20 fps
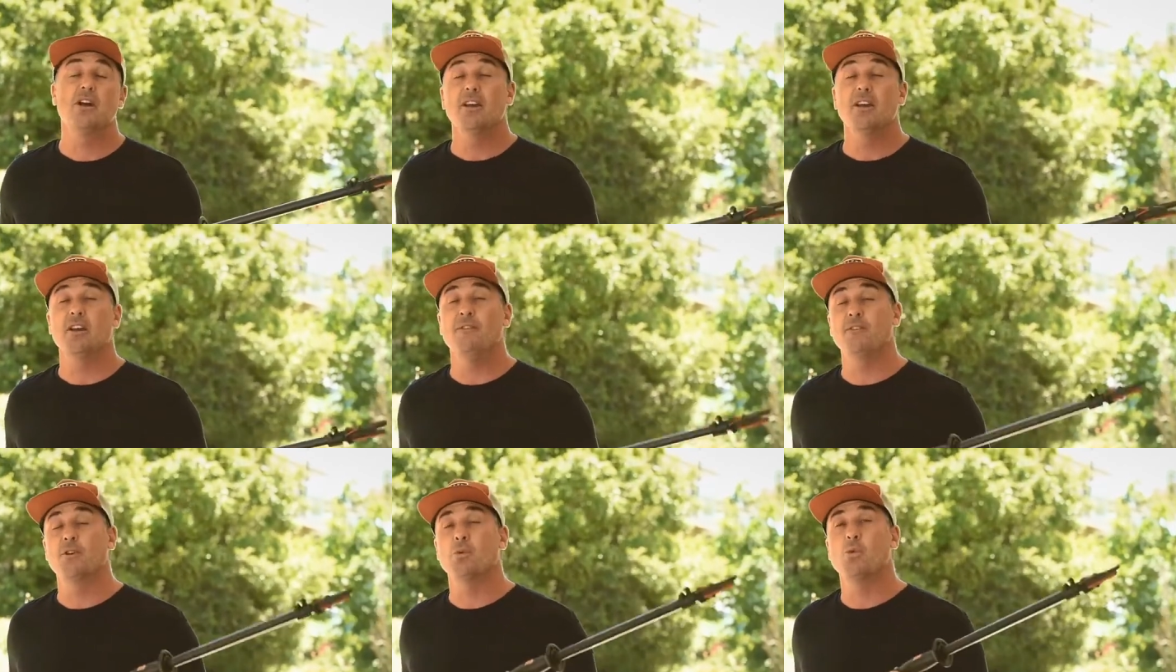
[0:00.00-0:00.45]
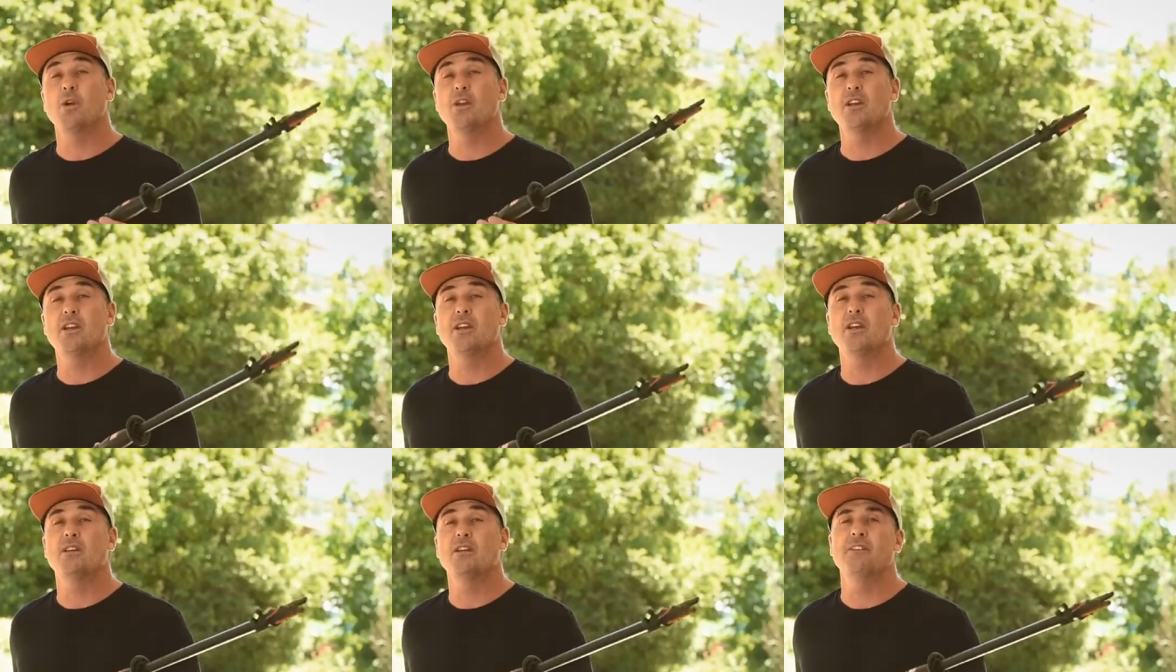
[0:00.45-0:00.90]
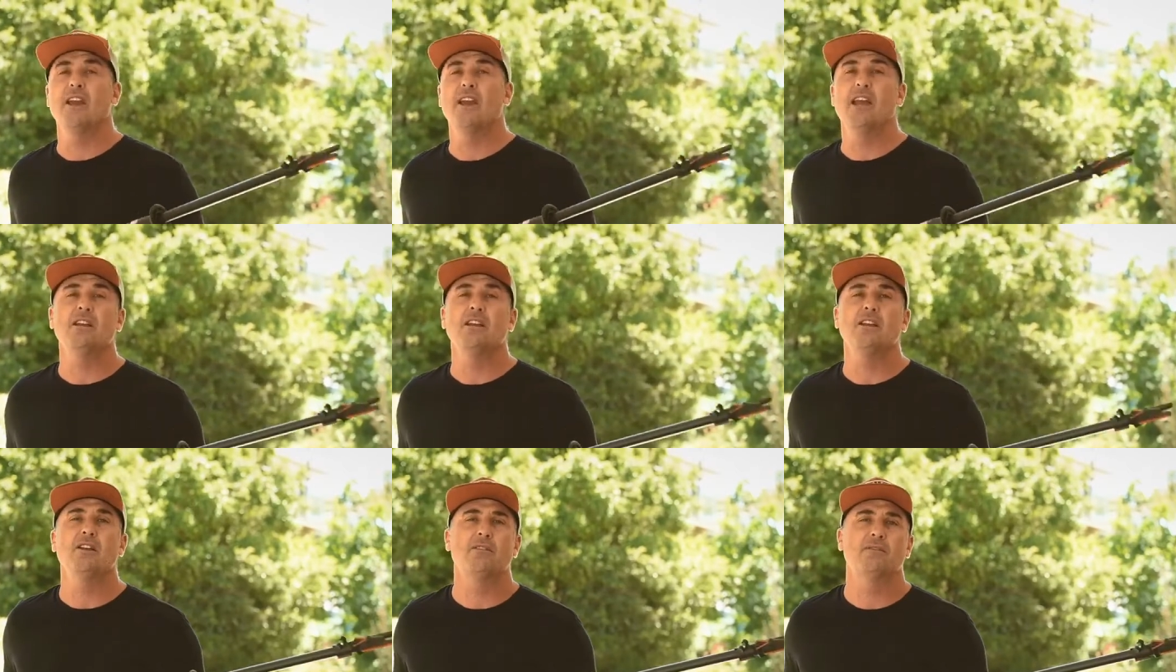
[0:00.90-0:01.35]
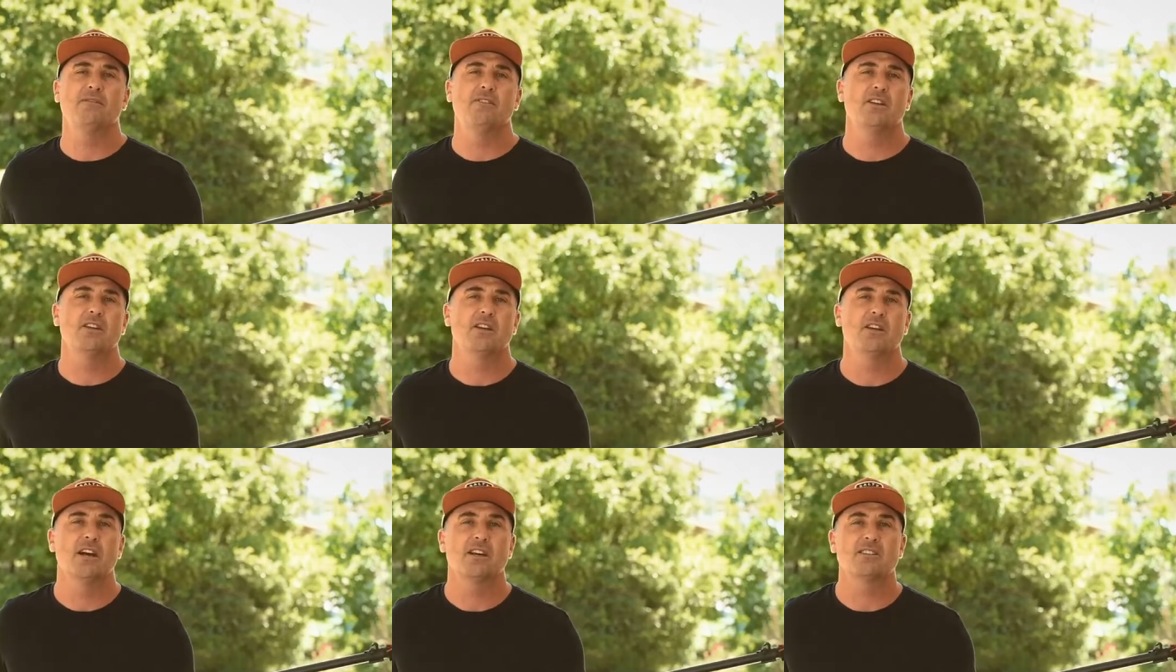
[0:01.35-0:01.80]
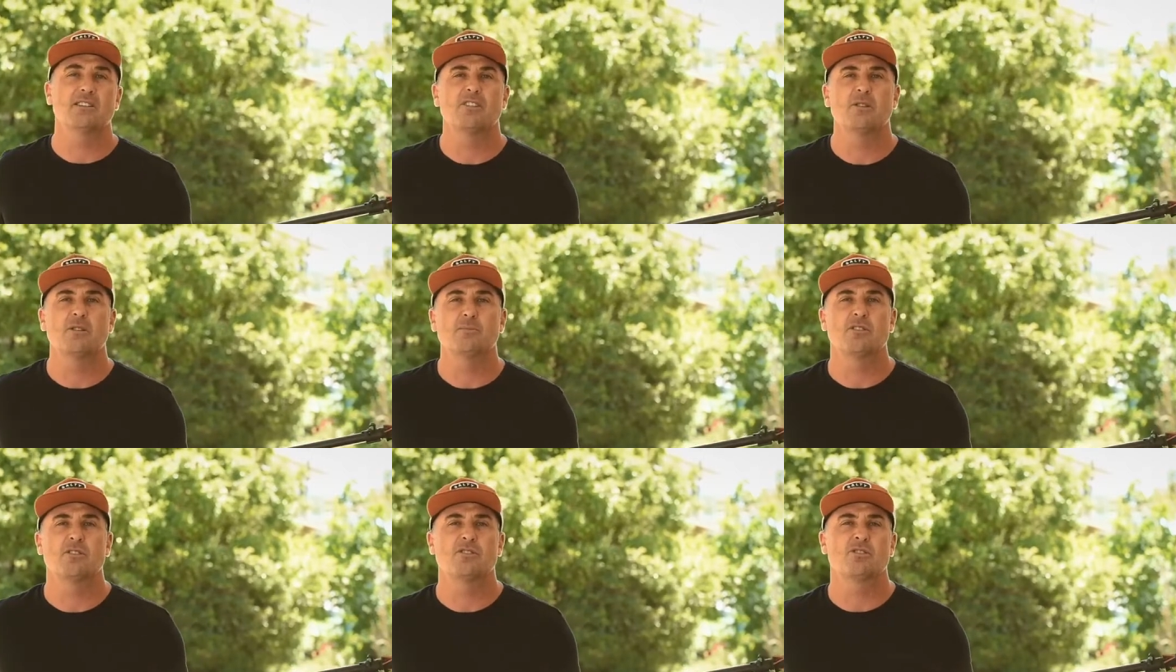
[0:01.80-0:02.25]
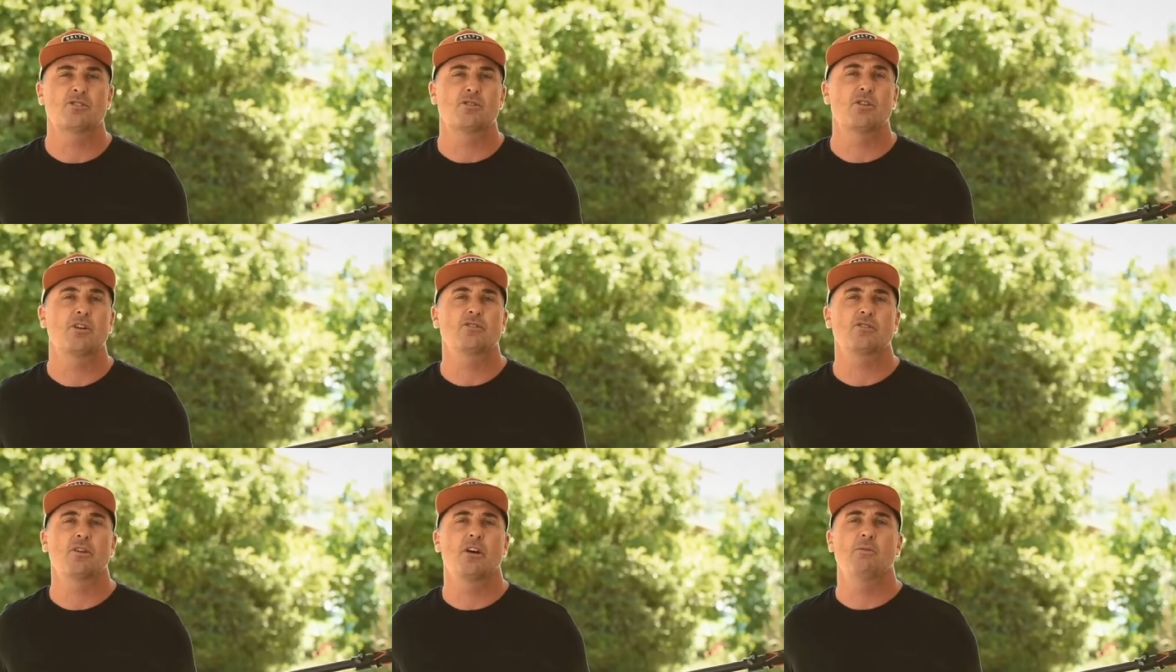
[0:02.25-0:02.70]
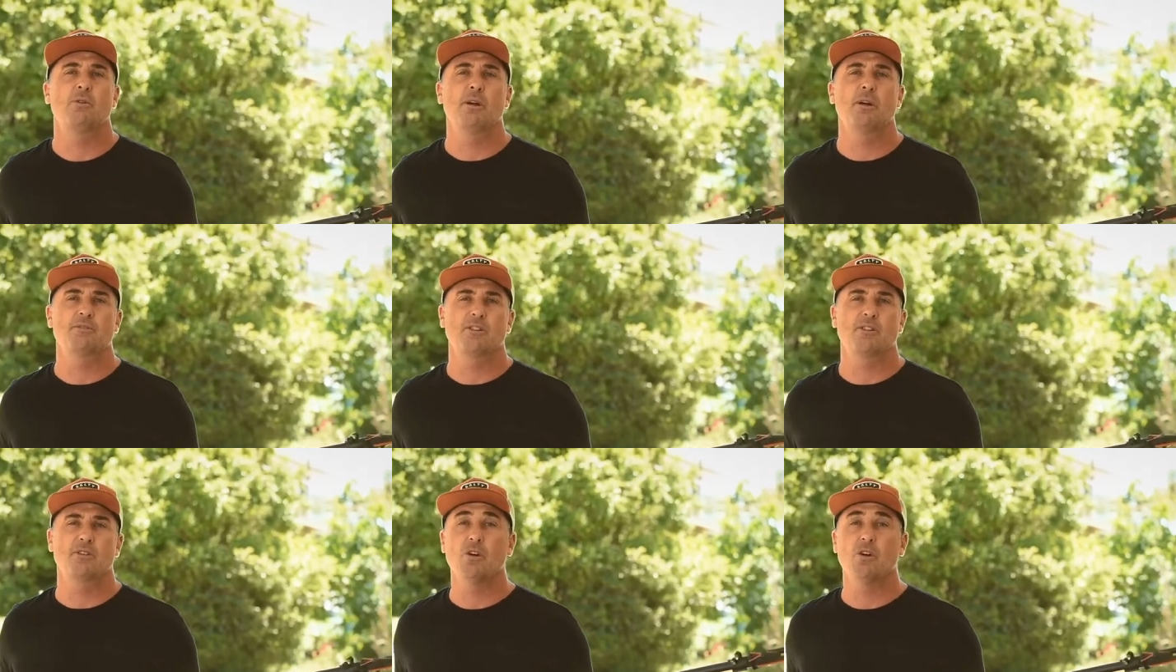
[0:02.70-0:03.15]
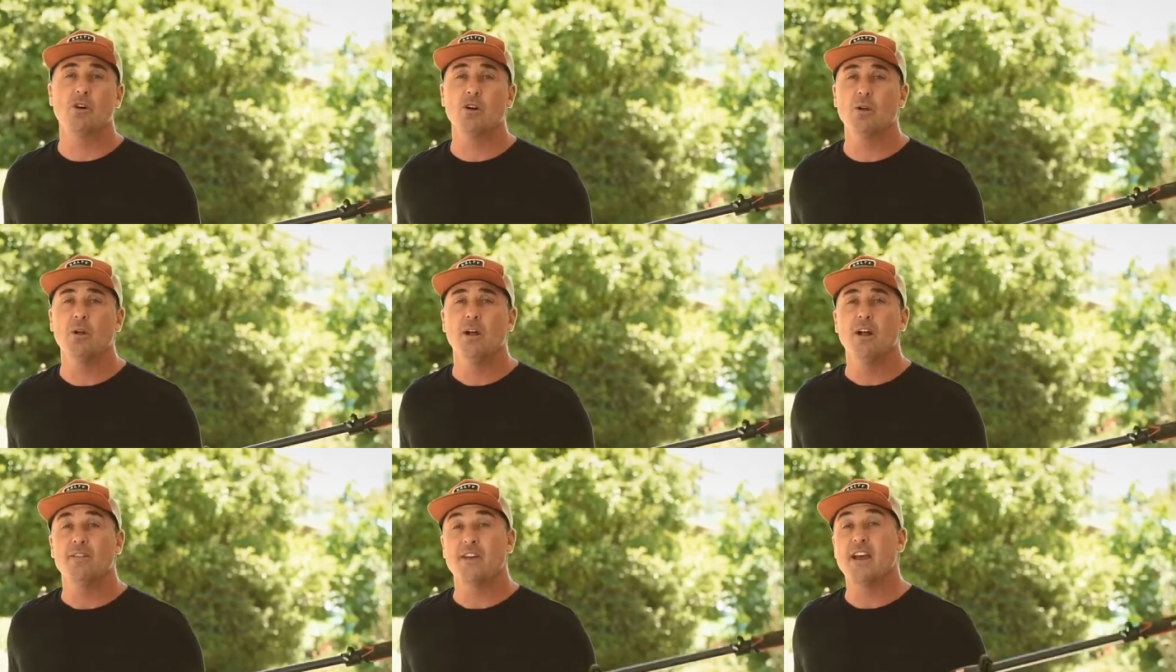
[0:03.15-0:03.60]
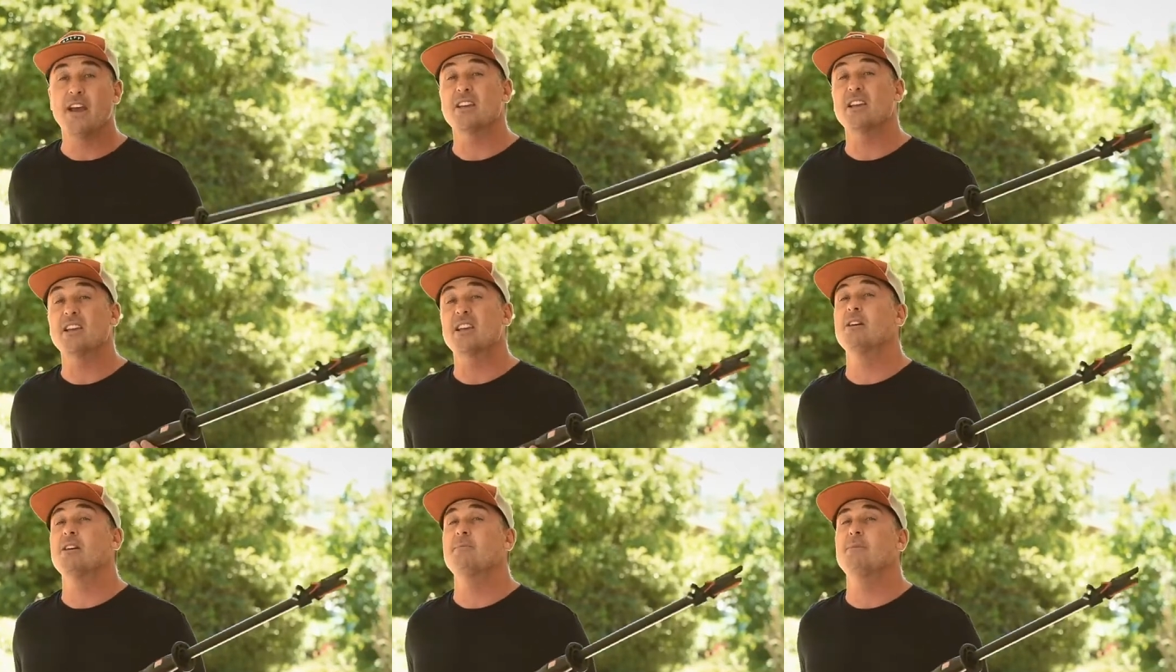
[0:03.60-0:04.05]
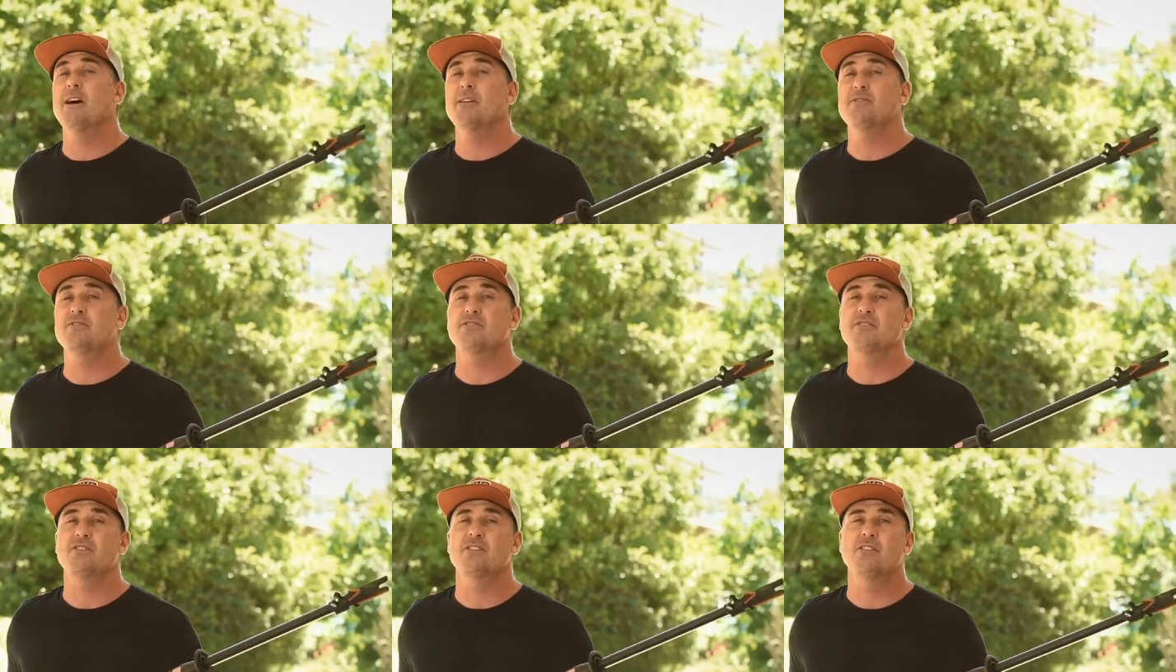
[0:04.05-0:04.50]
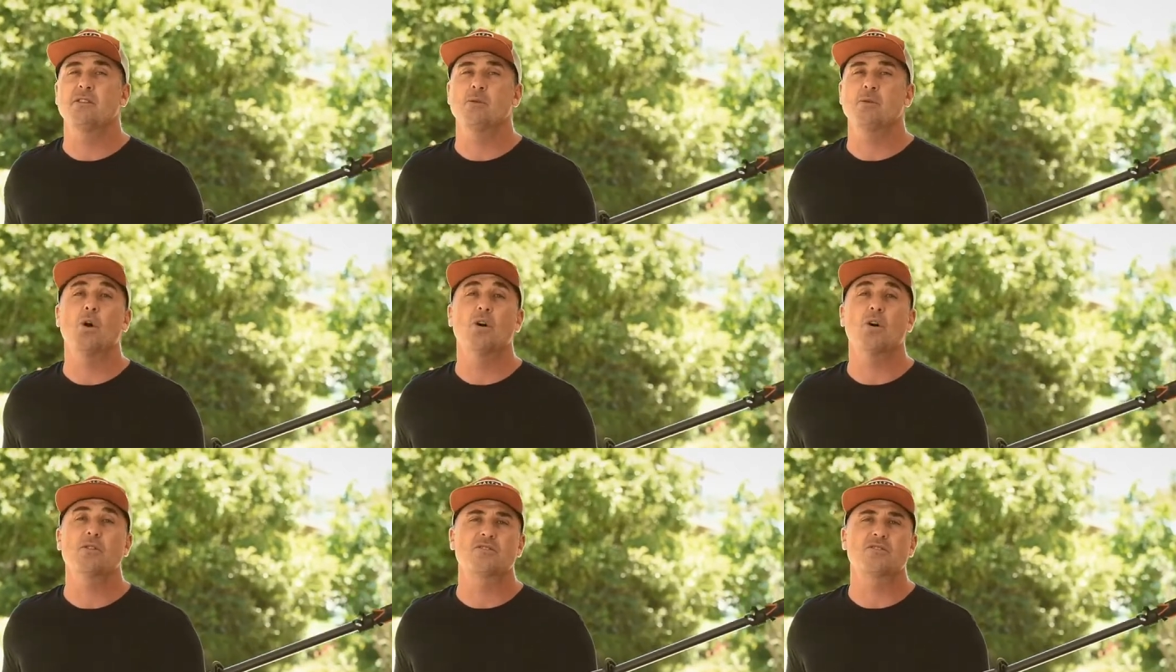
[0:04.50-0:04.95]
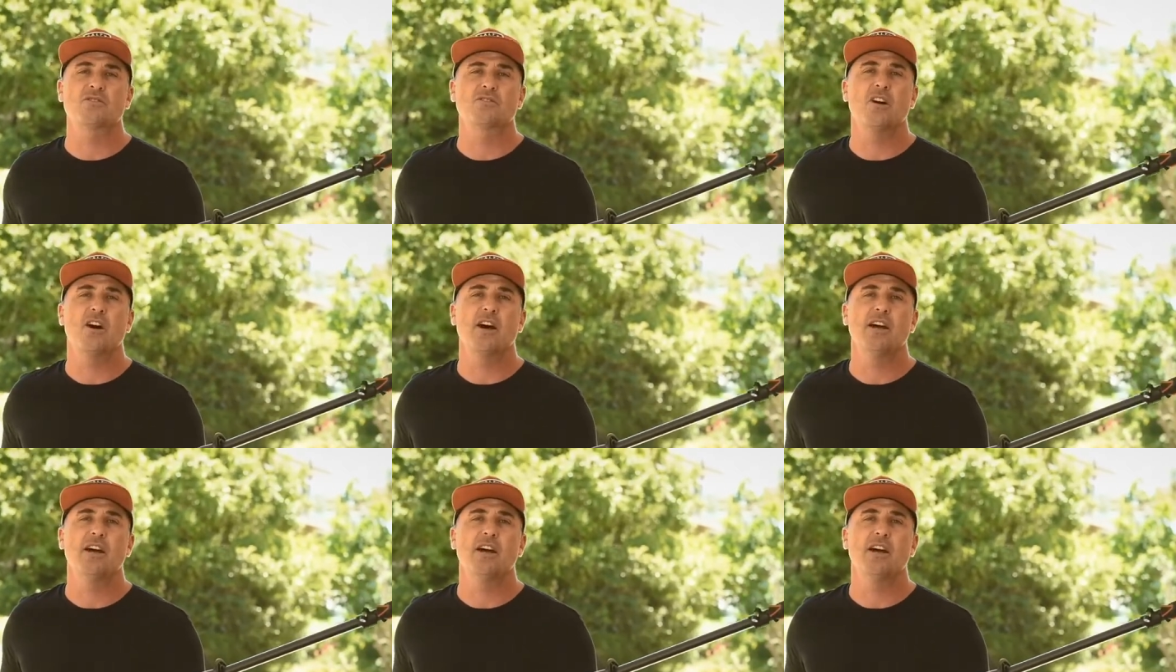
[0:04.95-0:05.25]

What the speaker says: If you want to give any of the Simpson Strong-Tie reps a call, they can come out and see you on site.